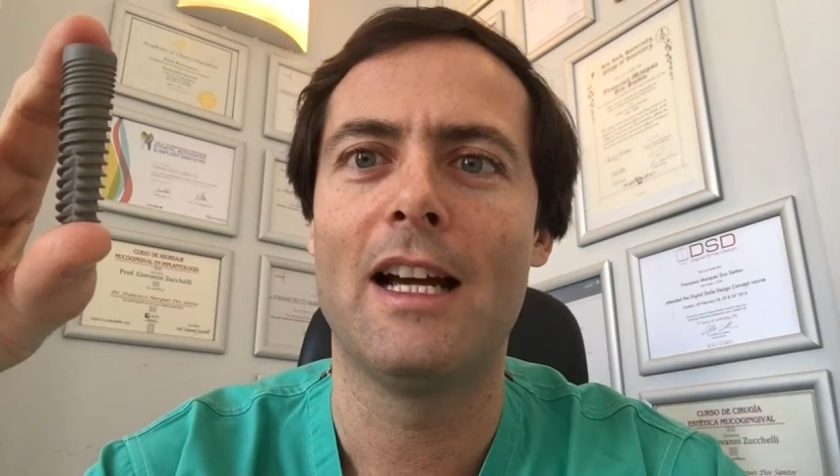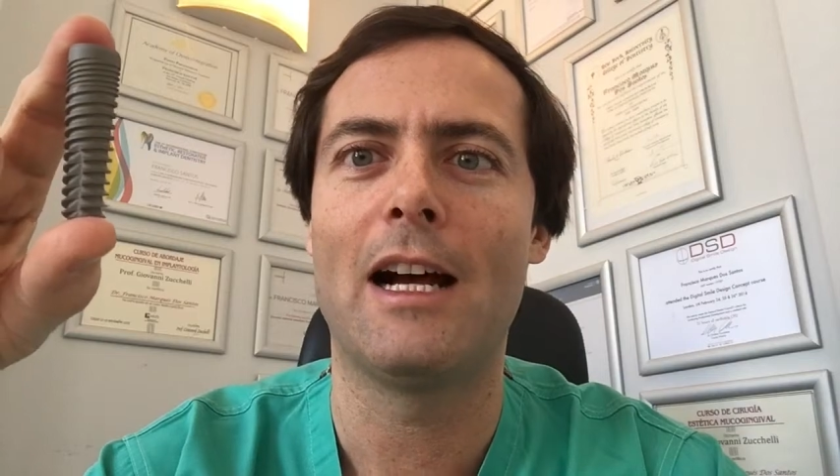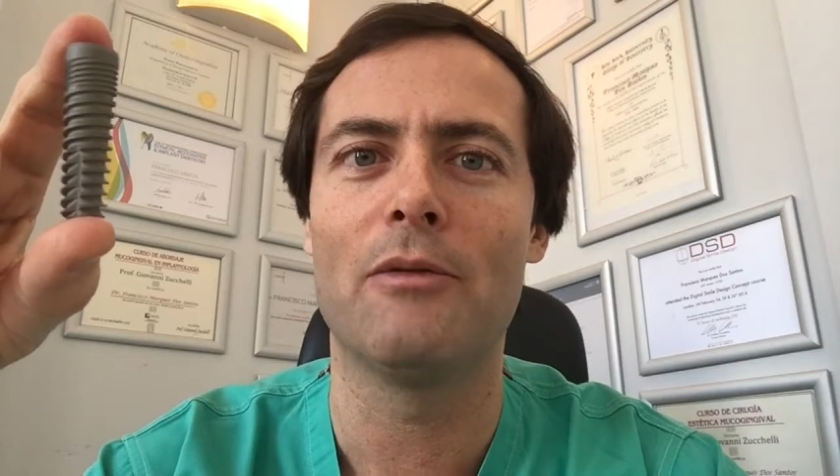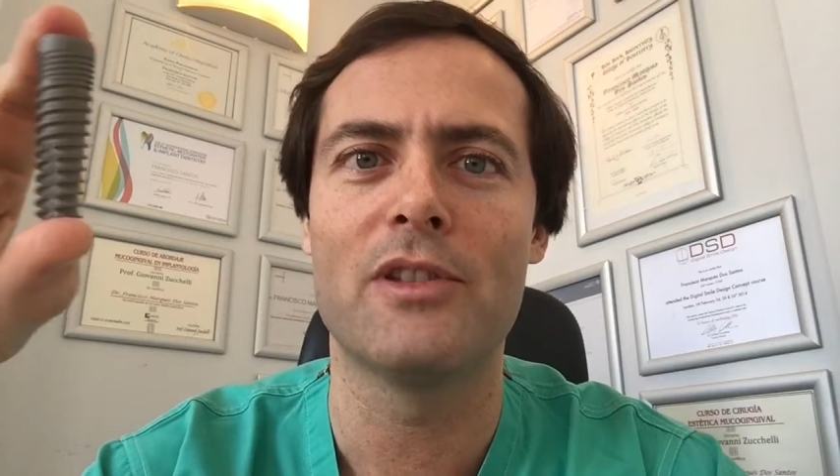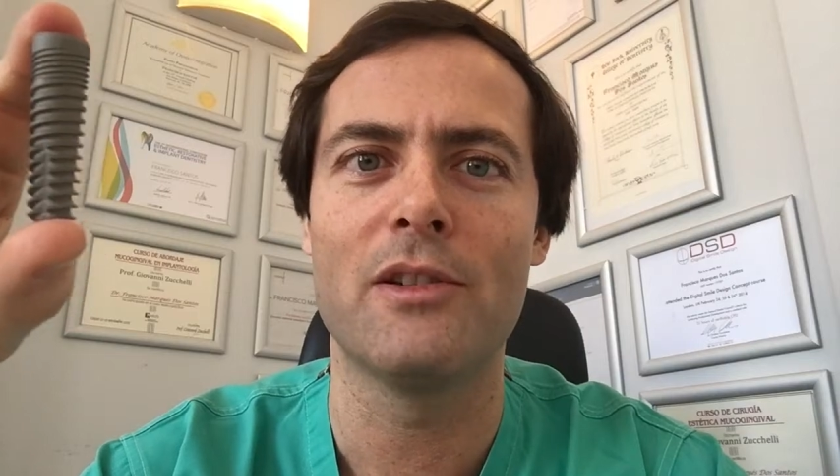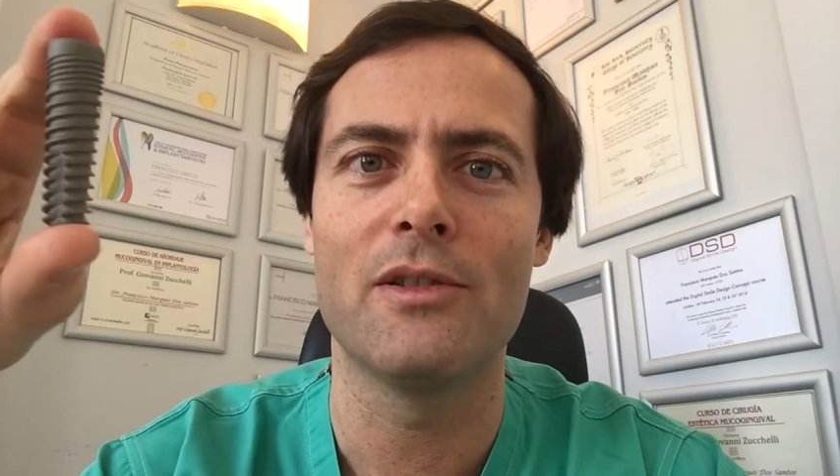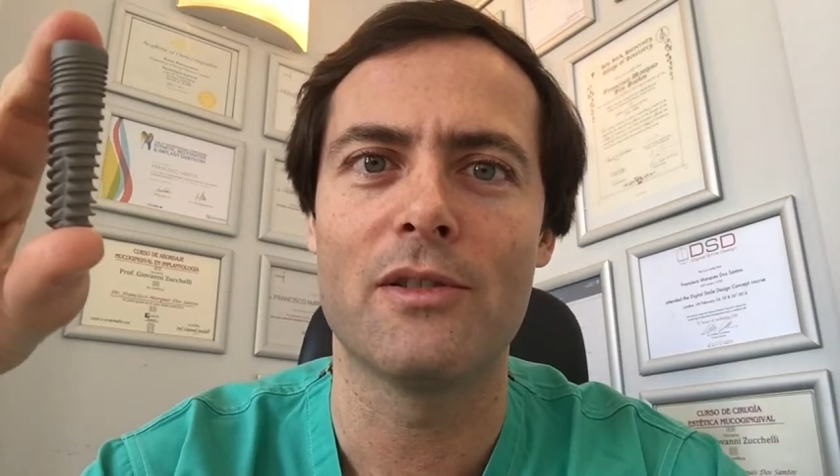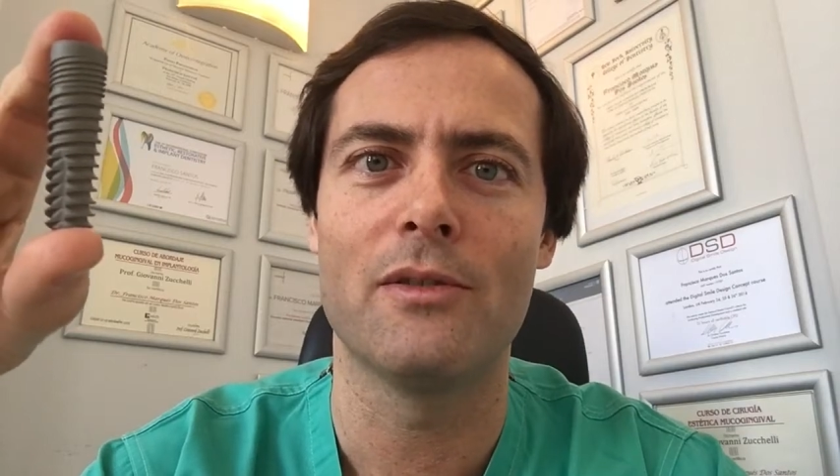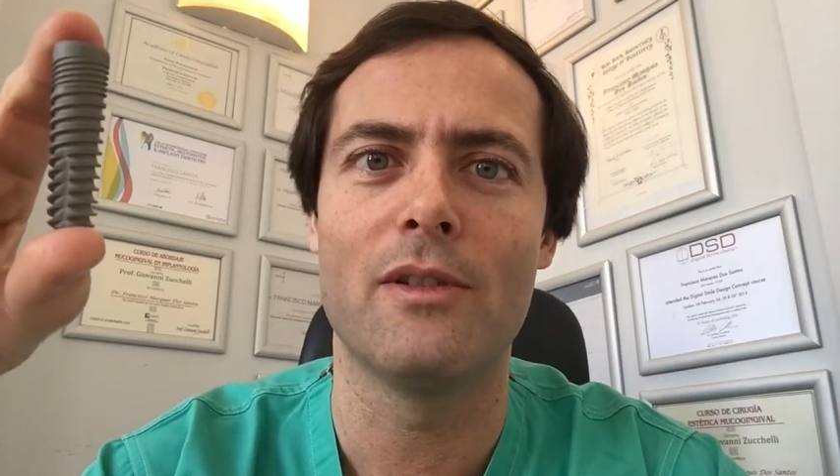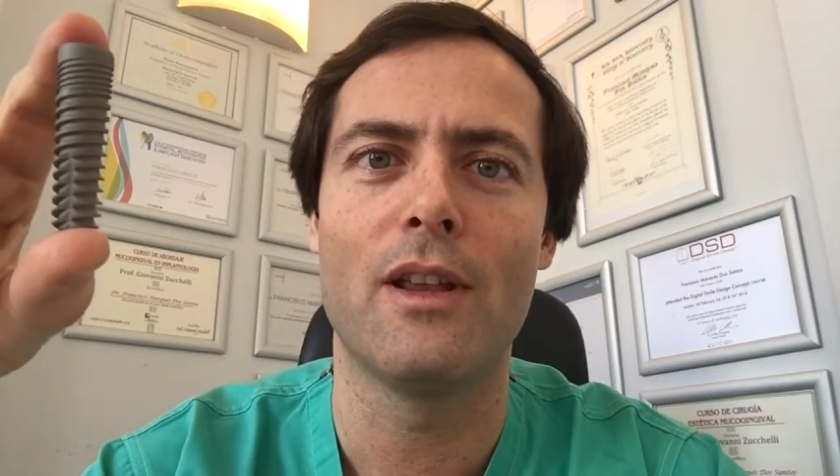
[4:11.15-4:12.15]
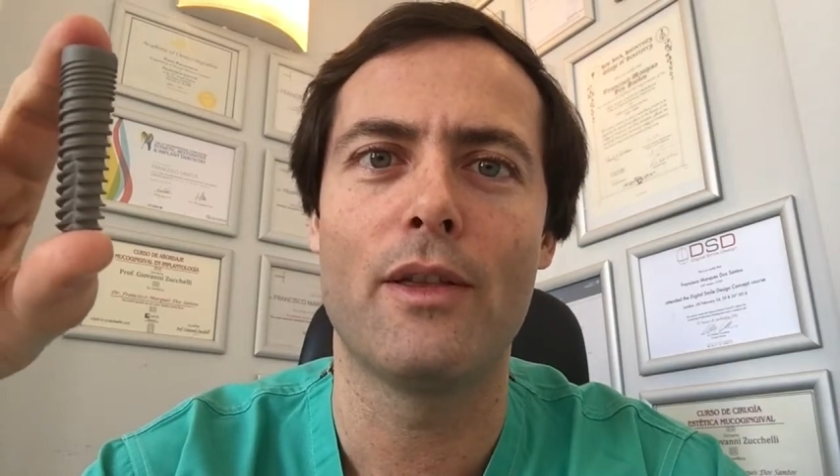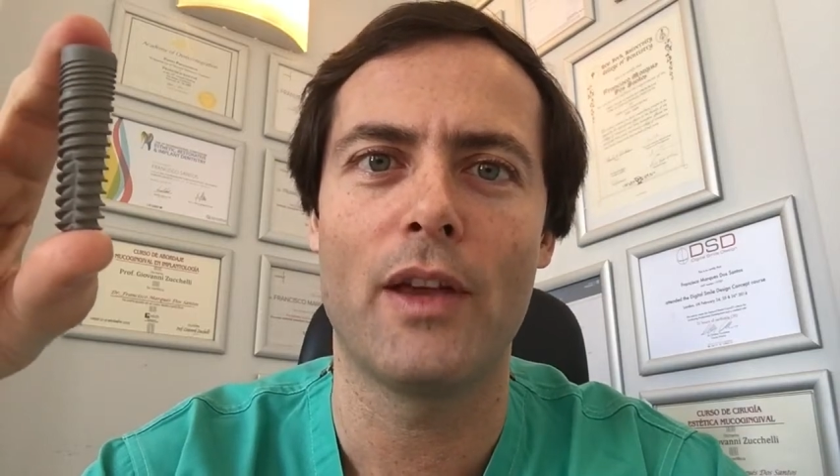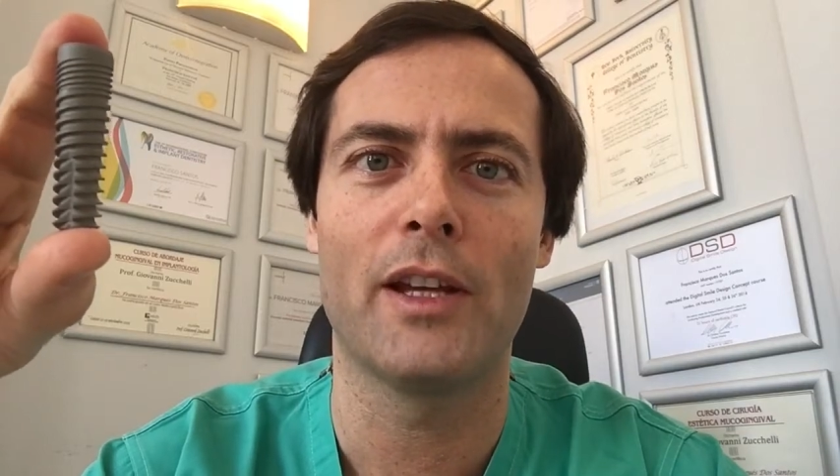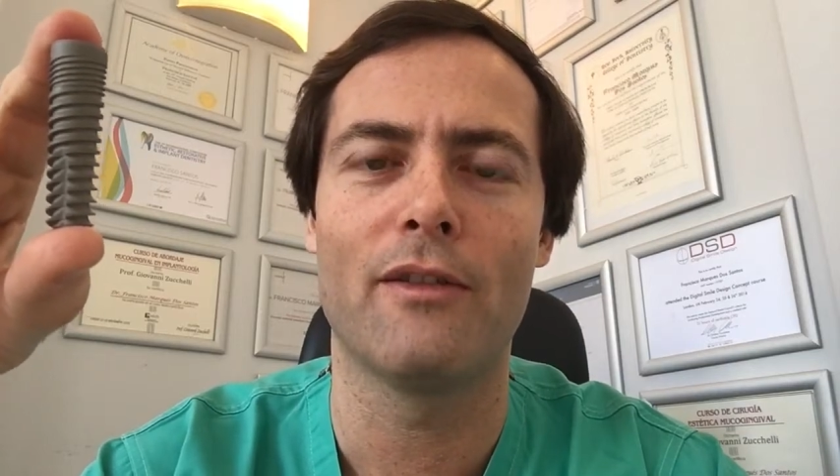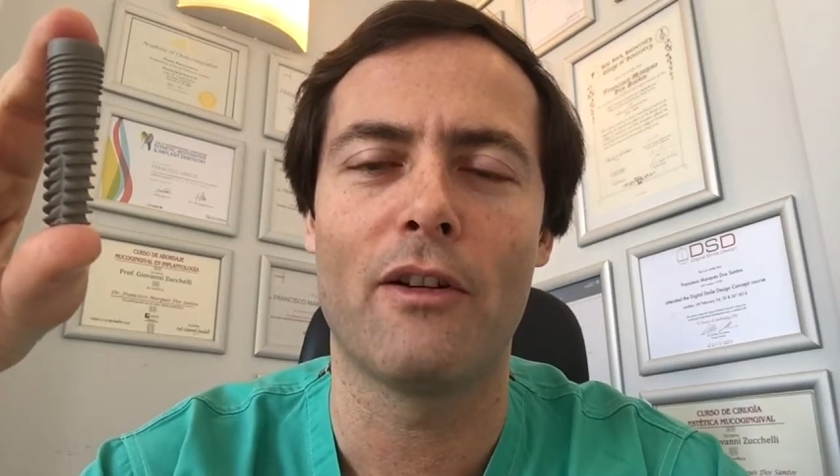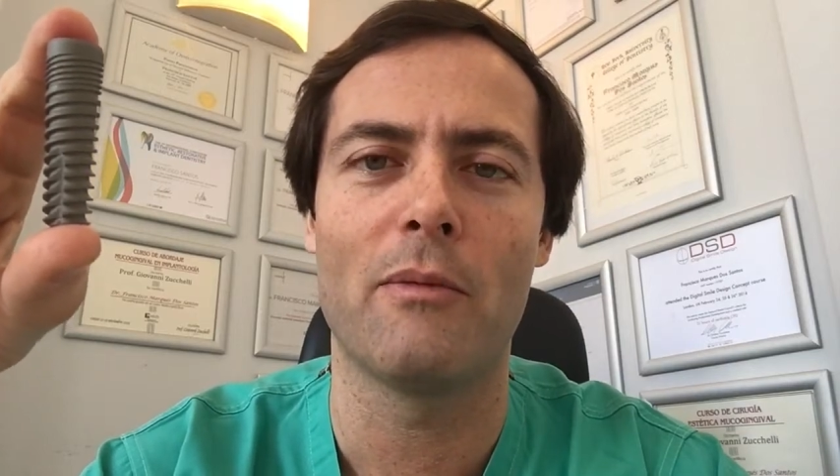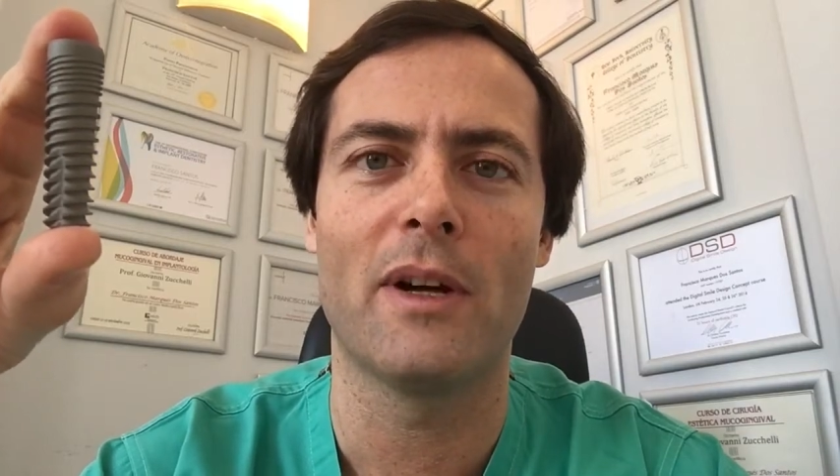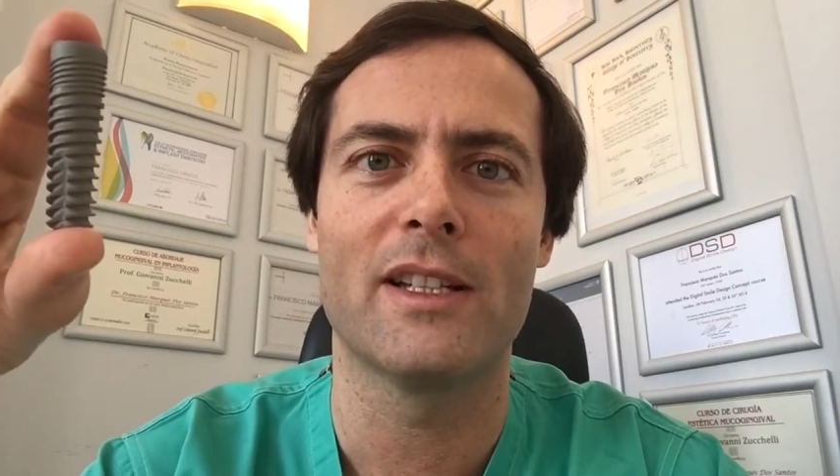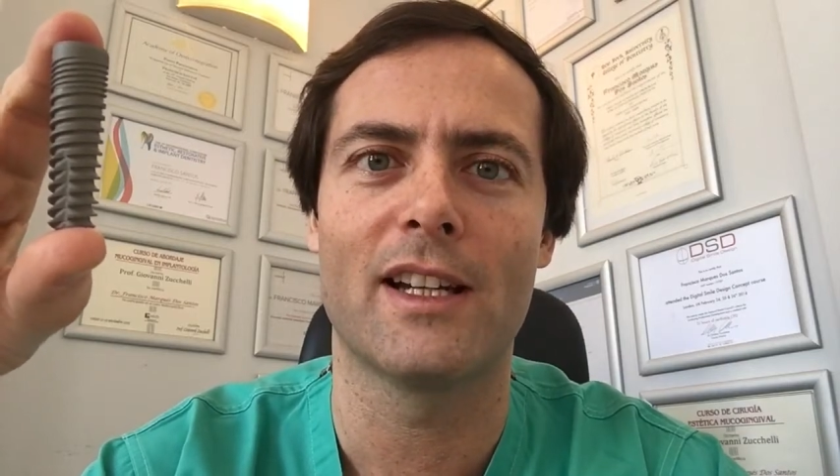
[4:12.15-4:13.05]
I will see you soon. Thank you very much